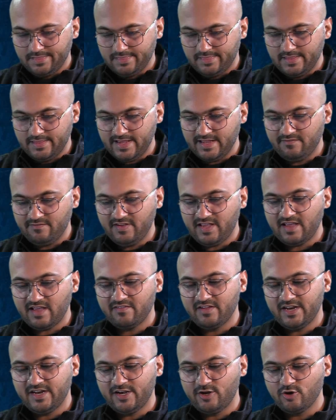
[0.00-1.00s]
Then we
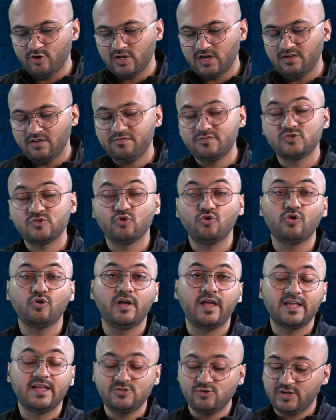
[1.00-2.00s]
have a radiograph.
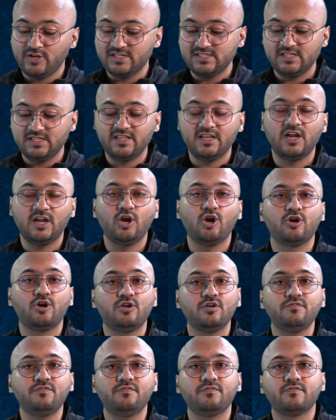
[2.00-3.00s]
So as you can see, there are a
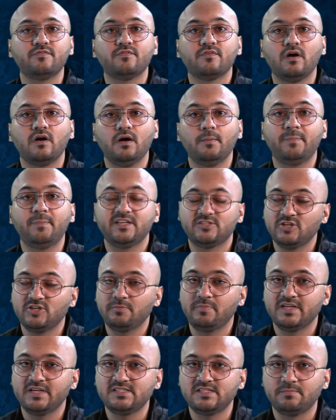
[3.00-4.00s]
lot of uh,
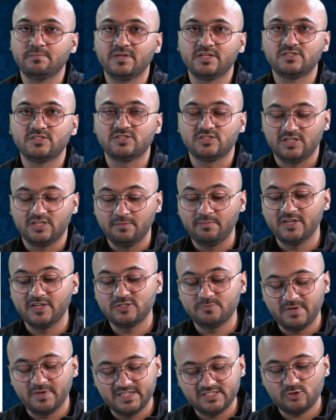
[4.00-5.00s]
picture-based, image,
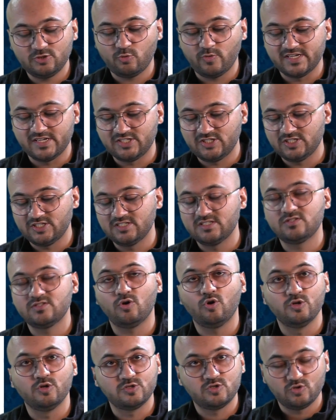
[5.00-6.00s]
image-based questions
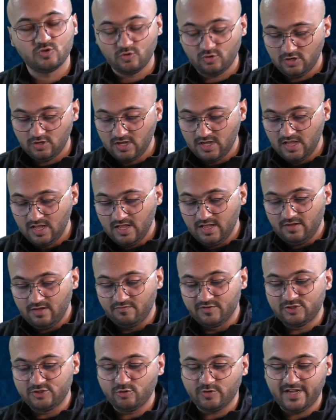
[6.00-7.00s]
also,
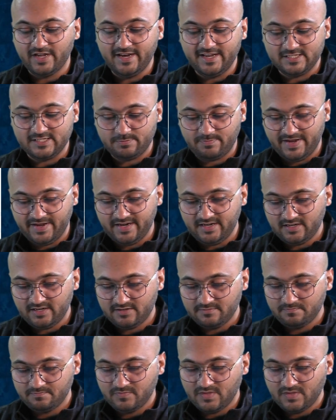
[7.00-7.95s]
which you can expect,